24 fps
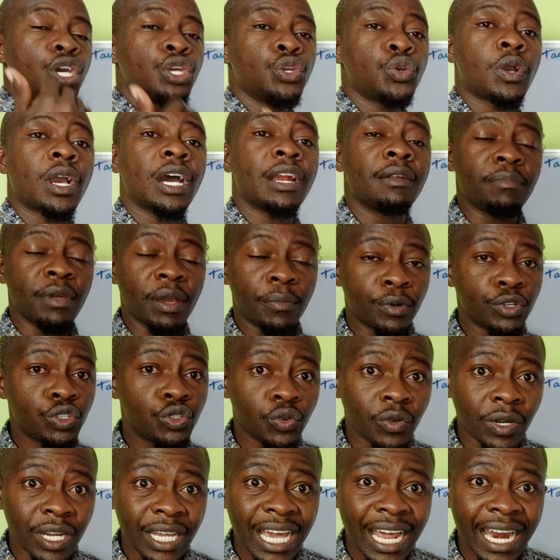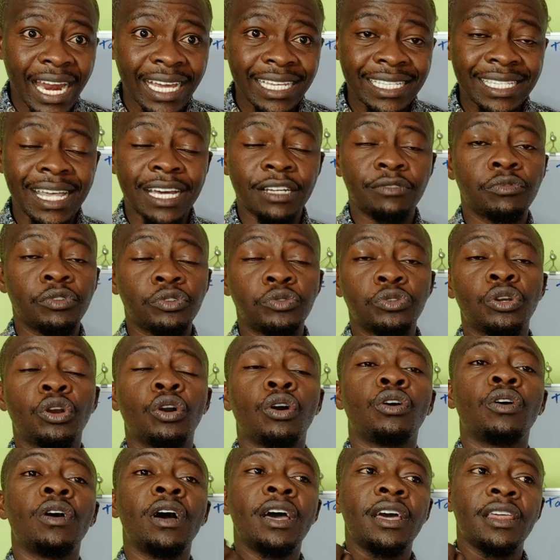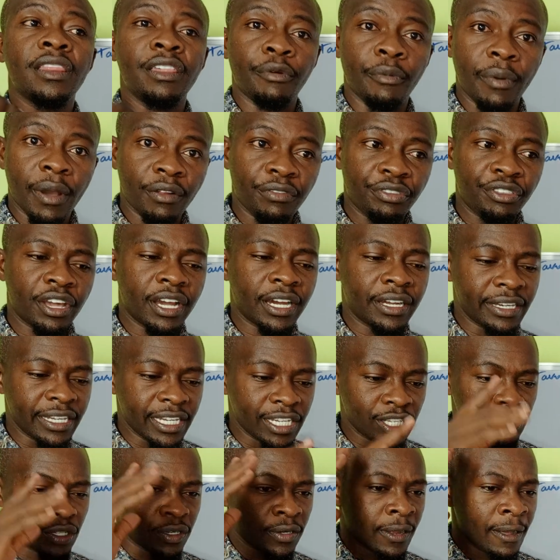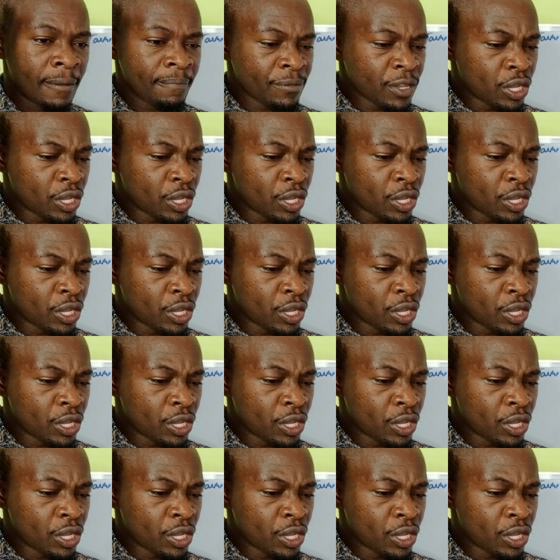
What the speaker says: you can be able to realize that what we call the wealth creation.